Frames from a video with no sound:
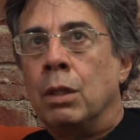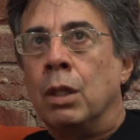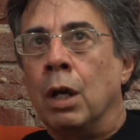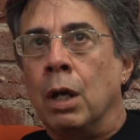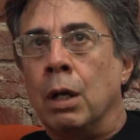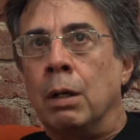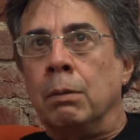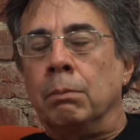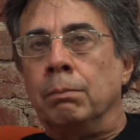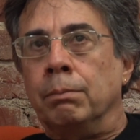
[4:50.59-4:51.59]

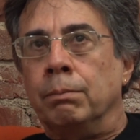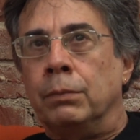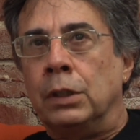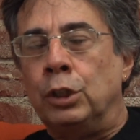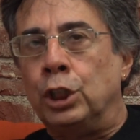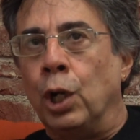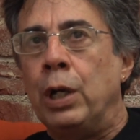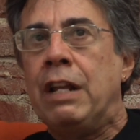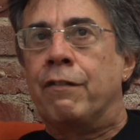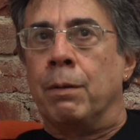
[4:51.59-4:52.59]
the, the
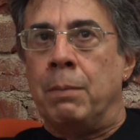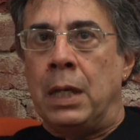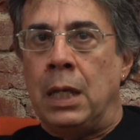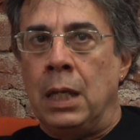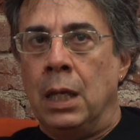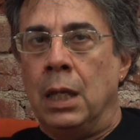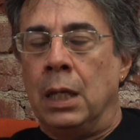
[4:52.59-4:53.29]
journey for me